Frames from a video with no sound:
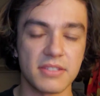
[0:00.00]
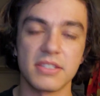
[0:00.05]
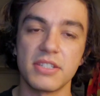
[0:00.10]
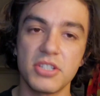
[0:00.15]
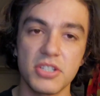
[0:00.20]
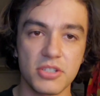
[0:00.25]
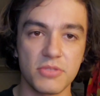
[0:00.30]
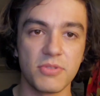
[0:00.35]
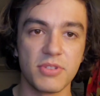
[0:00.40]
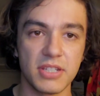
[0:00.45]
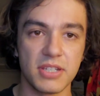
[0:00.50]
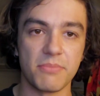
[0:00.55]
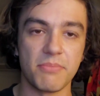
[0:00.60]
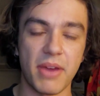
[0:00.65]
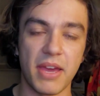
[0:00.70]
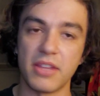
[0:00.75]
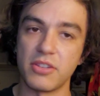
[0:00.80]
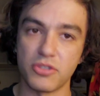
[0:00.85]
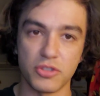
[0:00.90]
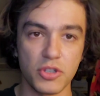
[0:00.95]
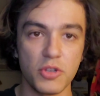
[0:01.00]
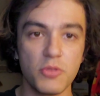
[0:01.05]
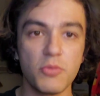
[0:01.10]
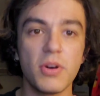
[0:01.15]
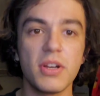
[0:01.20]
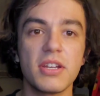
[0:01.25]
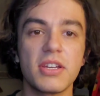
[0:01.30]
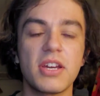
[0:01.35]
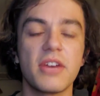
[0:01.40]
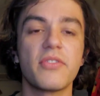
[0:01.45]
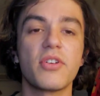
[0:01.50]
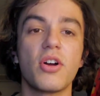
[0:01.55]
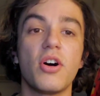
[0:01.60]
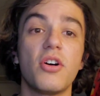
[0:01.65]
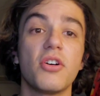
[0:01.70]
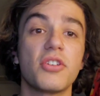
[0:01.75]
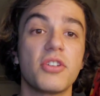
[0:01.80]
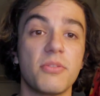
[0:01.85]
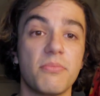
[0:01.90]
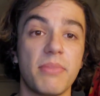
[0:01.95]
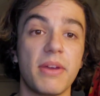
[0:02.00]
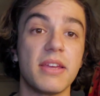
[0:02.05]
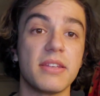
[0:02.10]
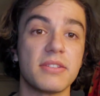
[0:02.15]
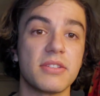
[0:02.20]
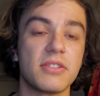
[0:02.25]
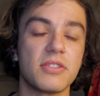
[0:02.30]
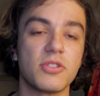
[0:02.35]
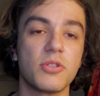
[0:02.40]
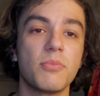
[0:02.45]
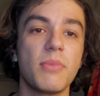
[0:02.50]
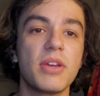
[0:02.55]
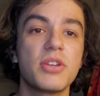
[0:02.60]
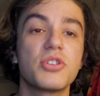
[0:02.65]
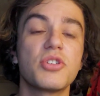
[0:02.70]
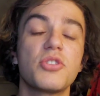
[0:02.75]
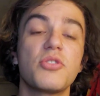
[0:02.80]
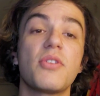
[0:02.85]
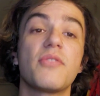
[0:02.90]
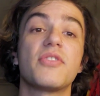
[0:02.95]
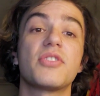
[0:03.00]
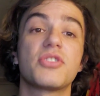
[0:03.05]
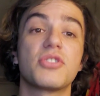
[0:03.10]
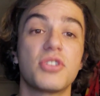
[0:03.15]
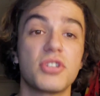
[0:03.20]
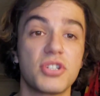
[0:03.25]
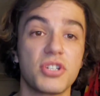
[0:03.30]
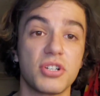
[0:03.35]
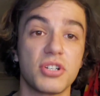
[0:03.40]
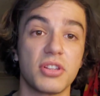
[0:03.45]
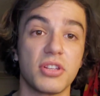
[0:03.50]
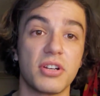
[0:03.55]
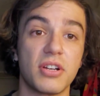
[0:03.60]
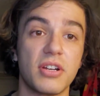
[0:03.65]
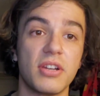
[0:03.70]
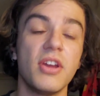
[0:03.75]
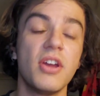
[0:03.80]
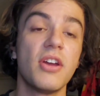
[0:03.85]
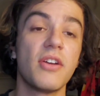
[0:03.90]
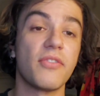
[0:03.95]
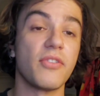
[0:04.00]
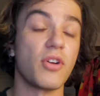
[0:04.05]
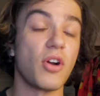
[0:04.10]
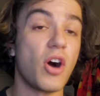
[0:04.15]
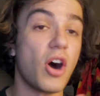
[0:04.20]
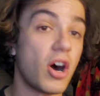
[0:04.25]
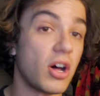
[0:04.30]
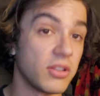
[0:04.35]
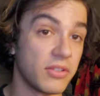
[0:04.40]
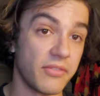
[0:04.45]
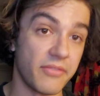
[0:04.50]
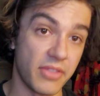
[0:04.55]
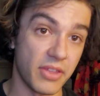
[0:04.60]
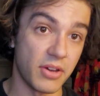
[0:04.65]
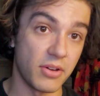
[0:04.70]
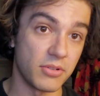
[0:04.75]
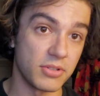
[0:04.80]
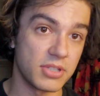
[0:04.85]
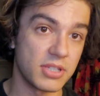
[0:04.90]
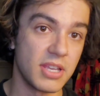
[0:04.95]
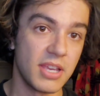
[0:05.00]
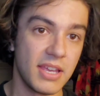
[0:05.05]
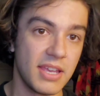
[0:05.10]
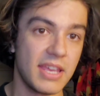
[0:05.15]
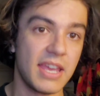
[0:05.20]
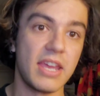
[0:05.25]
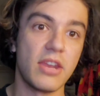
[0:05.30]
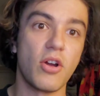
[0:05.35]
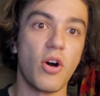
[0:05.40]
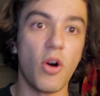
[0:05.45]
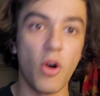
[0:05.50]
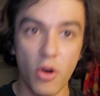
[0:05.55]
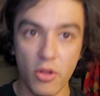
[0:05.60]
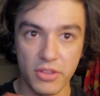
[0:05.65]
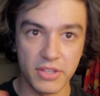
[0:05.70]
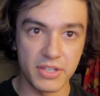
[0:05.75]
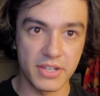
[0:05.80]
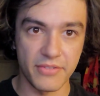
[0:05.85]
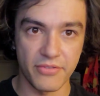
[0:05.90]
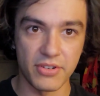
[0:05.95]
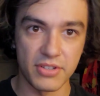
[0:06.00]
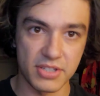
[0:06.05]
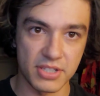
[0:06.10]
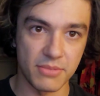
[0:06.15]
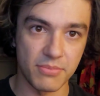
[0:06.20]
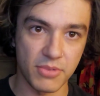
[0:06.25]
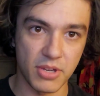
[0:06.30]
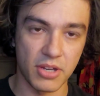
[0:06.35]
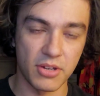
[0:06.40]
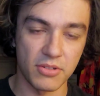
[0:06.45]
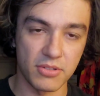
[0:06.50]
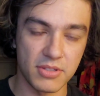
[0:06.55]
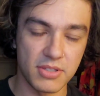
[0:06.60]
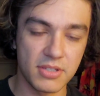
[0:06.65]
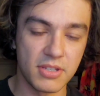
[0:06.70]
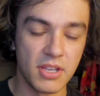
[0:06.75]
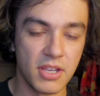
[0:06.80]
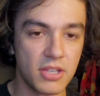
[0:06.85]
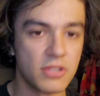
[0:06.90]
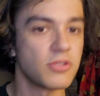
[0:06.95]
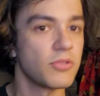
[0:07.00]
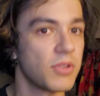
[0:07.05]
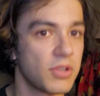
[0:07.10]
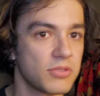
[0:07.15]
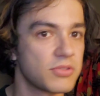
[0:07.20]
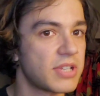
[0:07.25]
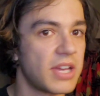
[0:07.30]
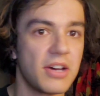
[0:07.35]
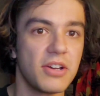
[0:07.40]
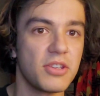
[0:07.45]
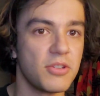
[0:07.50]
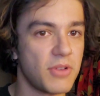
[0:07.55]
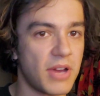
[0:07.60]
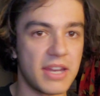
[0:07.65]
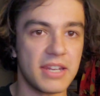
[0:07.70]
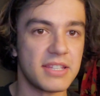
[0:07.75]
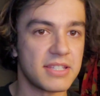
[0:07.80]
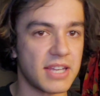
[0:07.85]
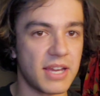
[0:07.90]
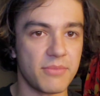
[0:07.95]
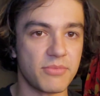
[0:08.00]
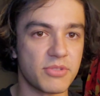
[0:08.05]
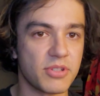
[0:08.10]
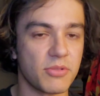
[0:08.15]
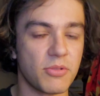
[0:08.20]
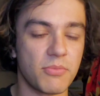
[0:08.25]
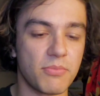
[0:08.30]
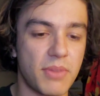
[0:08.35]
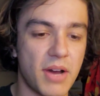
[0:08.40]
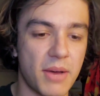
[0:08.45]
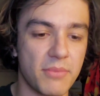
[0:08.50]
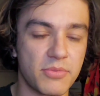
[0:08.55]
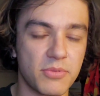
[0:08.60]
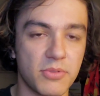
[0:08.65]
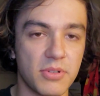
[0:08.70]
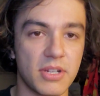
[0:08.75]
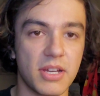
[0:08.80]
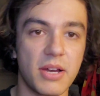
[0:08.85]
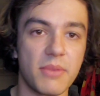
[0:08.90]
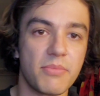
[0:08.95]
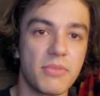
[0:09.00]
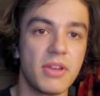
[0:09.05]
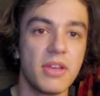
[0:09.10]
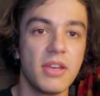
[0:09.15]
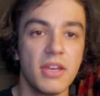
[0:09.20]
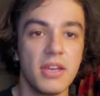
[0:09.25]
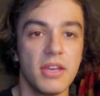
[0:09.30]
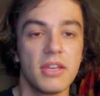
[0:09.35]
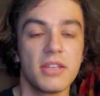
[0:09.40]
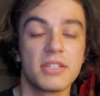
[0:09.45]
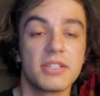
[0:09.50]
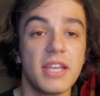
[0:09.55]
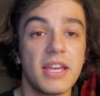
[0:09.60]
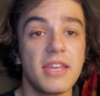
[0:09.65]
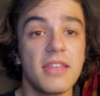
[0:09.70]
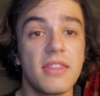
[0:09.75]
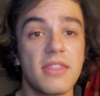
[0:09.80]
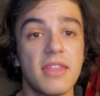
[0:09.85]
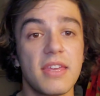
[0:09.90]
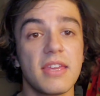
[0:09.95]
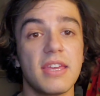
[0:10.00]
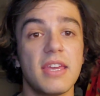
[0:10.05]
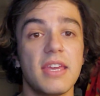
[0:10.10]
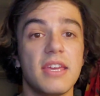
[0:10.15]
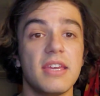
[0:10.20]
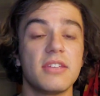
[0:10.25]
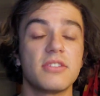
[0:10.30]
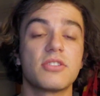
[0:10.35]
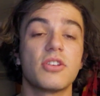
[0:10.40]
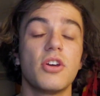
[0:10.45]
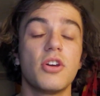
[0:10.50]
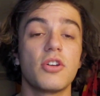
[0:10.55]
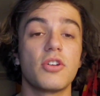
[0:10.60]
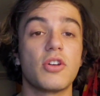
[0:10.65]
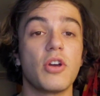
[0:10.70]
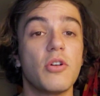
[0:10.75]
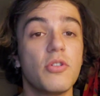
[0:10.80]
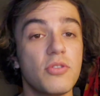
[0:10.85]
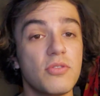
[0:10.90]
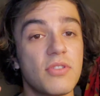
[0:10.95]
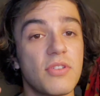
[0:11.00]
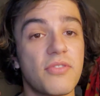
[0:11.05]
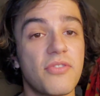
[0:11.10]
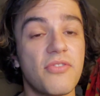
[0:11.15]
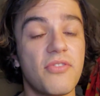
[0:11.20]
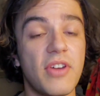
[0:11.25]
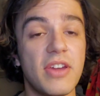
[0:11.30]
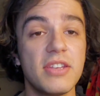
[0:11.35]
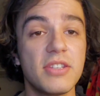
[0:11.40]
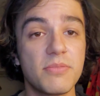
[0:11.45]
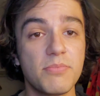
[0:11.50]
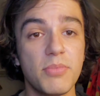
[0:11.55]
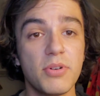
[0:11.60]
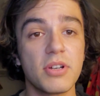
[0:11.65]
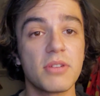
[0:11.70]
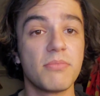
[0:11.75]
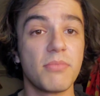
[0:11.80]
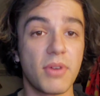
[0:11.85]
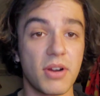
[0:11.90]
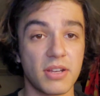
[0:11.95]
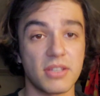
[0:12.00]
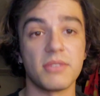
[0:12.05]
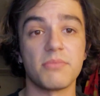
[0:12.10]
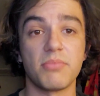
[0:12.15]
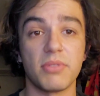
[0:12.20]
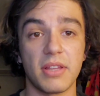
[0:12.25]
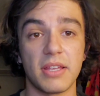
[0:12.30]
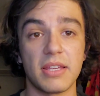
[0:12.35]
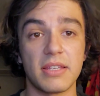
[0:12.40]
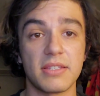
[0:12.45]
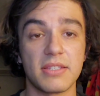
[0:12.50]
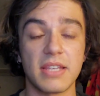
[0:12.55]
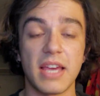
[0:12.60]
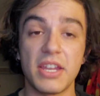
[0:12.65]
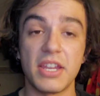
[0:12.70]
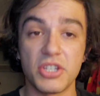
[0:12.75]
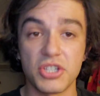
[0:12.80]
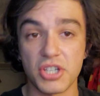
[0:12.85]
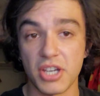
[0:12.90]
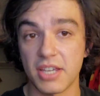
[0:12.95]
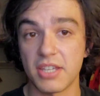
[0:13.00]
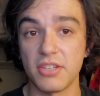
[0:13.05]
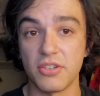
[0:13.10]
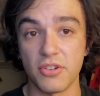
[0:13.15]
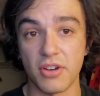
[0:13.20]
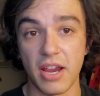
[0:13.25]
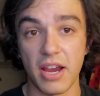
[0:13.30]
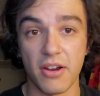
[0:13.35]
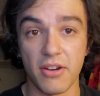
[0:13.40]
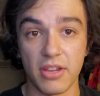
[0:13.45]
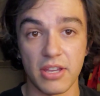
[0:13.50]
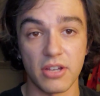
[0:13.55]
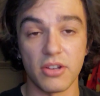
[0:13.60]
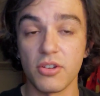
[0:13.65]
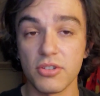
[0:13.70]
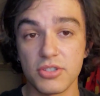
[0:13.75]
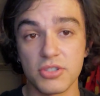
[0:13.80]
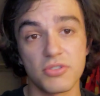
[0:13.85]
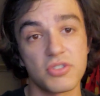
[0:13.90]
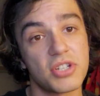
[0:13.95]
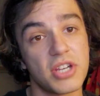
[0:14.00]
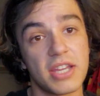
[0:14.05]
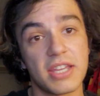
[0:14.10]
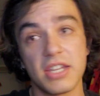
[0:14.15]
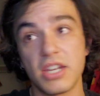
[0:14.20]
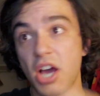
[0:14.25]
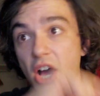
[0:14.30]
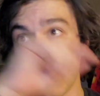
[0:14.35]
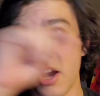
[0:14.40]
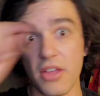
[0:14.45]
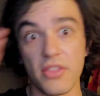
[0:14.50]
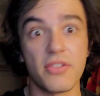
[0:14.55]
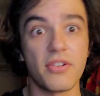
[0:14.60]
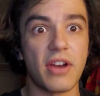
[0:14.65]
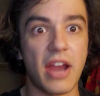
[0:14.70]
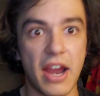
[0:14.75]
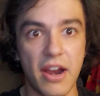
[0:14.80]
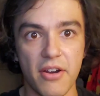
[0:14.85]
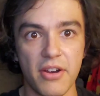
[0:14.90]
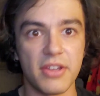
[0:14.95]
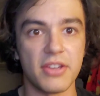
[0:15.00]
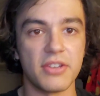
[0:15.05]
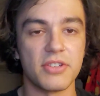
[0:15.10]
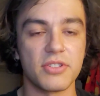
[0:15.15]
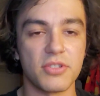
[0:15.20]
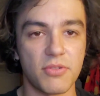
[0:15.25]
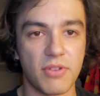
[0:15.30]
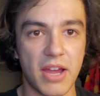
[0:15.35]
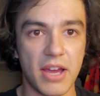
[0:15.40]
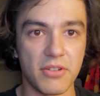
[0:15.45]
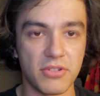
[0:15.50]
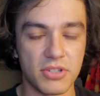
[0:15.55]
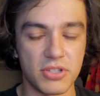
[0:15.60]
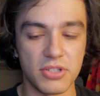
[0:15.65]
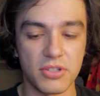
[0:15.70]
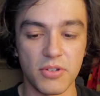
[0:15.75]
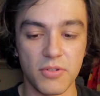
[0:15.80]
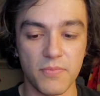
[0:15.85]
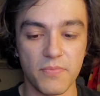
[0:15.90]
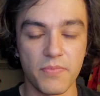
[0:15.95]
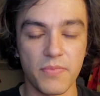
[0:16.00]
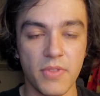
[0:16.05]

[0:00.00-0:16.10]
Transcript: It just really depends. So you want to cover all your bases. So make sure you have a search alert for all of those in all the different zip codes. So it'll tell you anytime someone pops one up. Second thing is go to the Facebook Marketplace and check in your area. Also check in other areas around you.